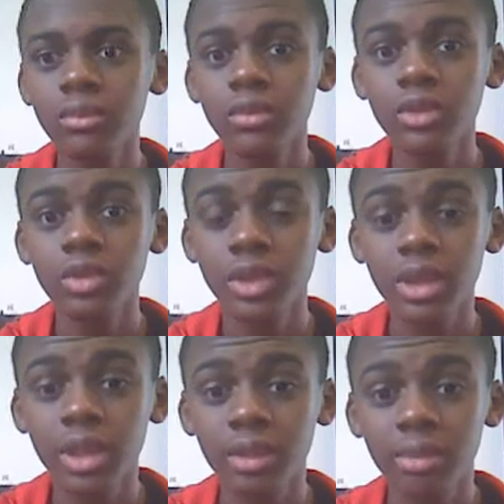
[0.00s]
Who's there
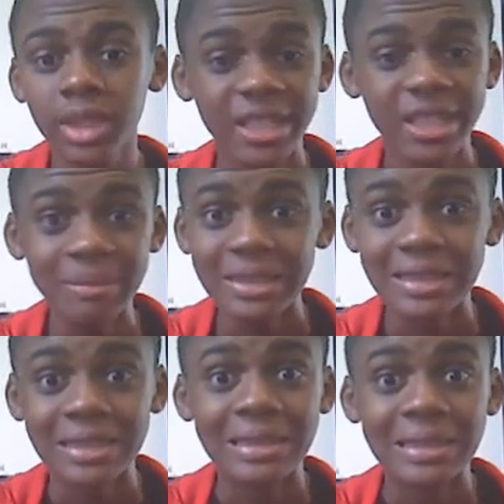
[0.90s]
to blame?
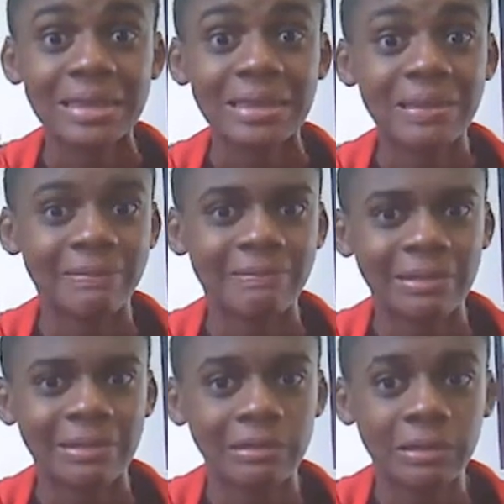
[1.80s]
I
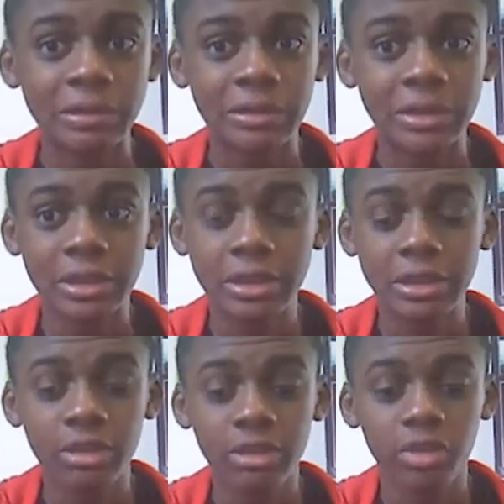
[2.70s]
don't know, just
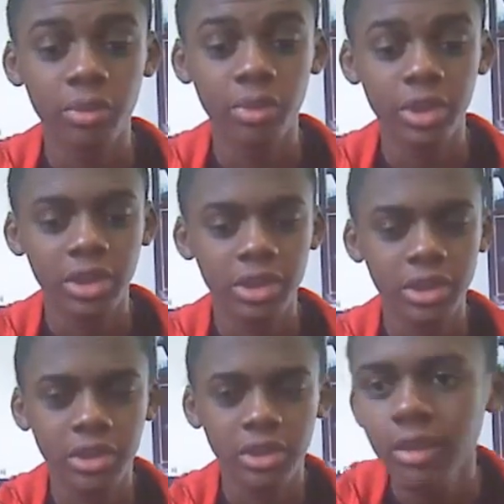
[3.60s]
corporation
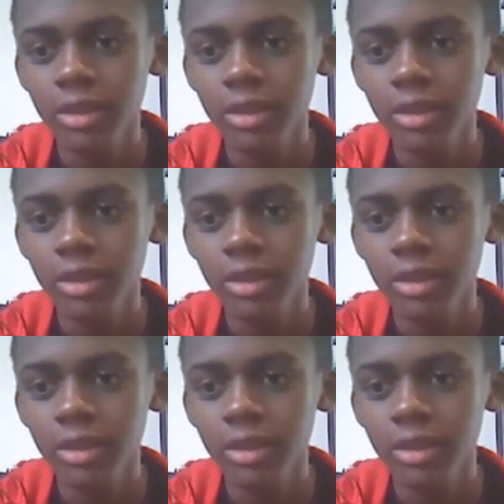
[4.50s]
stuff.